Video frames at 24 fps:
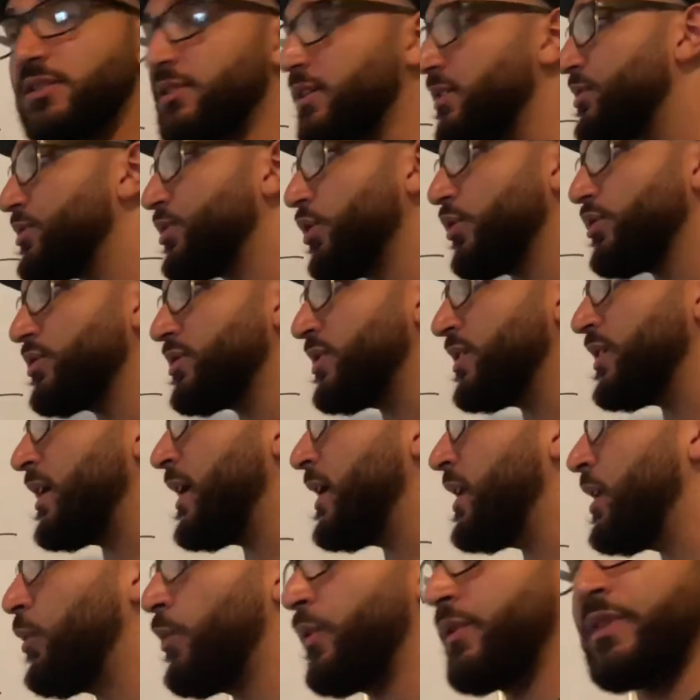
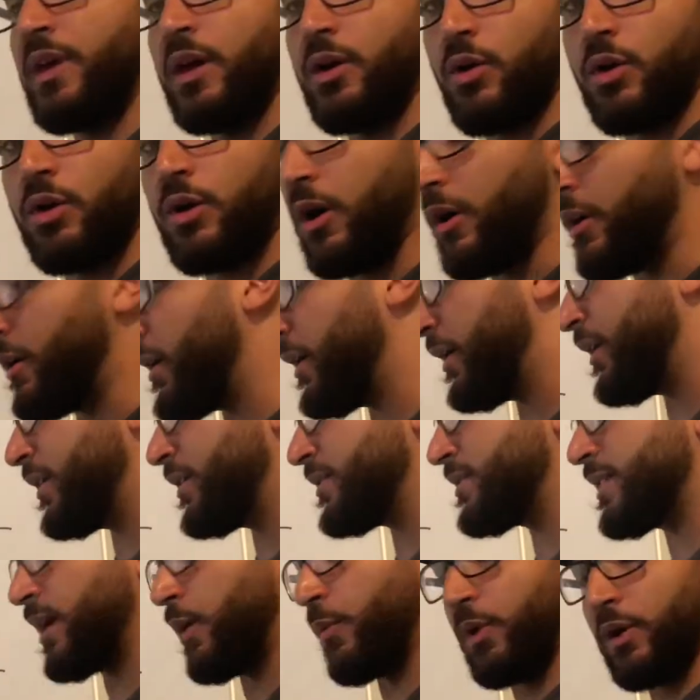associated with
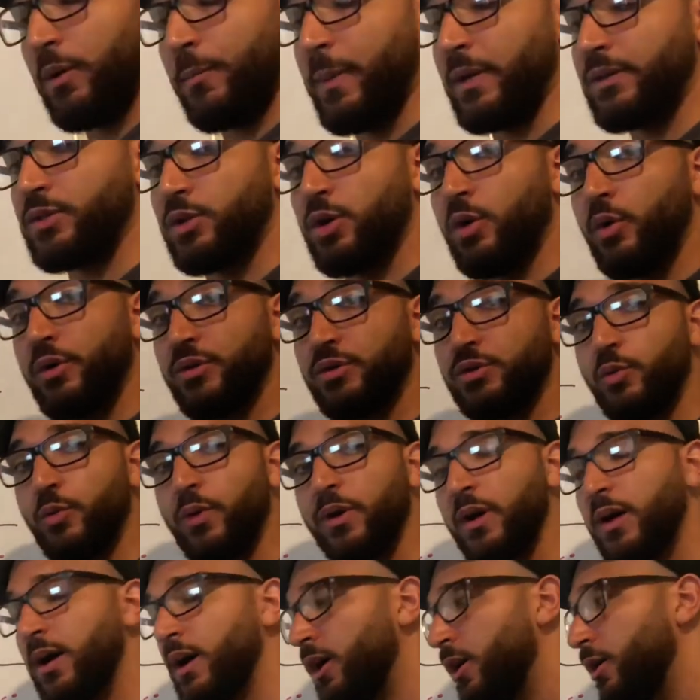endocarditis that we're about to go into
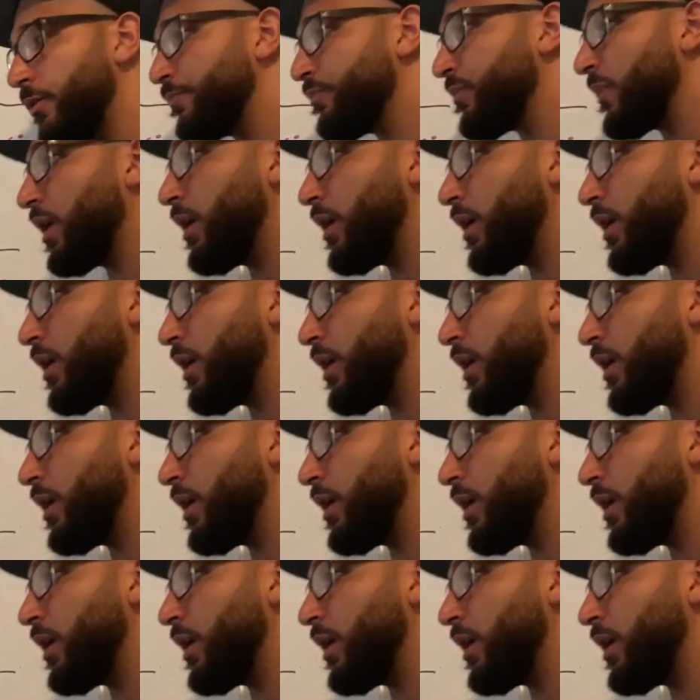right now.